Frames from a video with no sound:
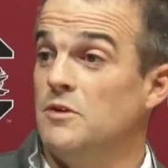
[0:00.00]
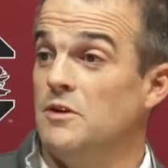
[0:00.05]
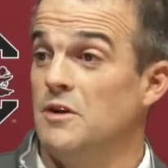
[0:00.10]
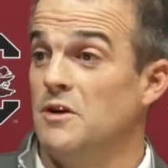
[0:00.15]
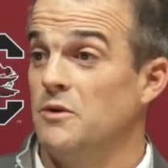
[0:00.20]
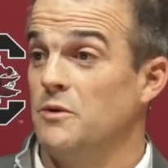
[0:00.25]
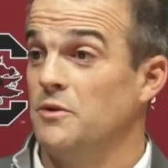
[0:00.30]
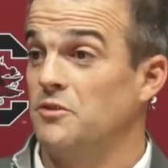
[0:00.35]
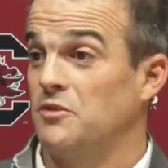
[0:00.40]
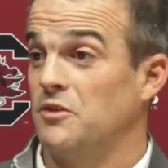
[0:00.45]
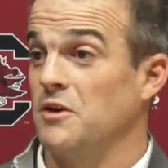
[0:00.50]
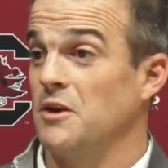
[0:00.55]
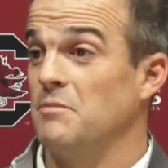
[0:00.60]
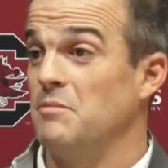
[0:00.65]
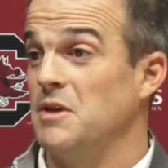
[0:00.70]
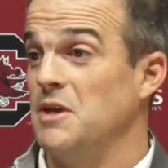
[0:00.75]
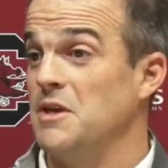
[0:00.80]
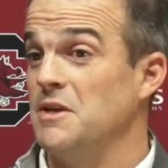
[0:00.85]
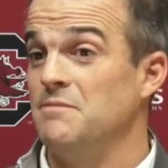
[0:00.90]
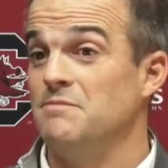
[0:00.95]
You know, it's going
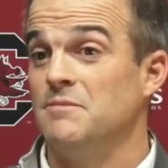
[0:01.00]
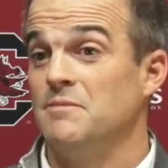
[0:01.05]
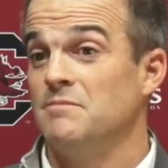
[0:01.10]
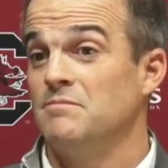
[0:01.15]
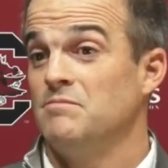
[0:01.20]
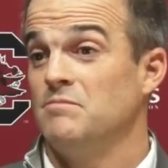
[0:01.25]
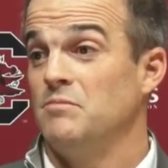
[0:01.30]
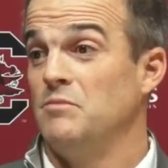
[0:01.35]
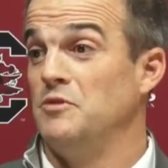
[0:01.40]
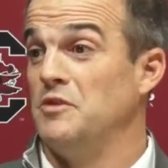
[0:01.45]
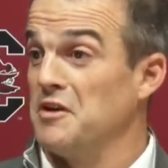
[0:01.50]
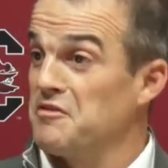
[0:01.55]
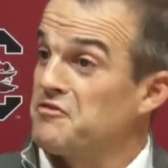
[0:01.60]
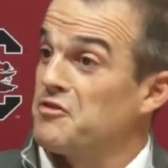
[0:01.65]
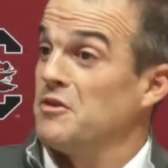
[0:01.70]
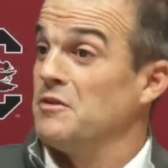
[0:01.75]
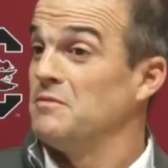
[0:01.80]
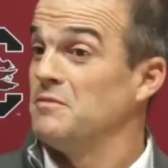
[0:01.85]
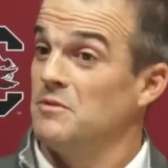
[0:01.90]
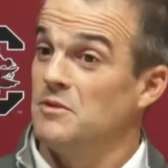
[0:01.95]
to be
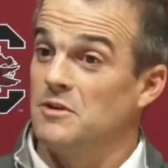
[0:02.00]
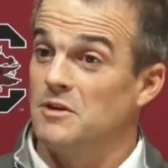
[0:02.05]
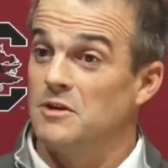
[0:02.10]
different.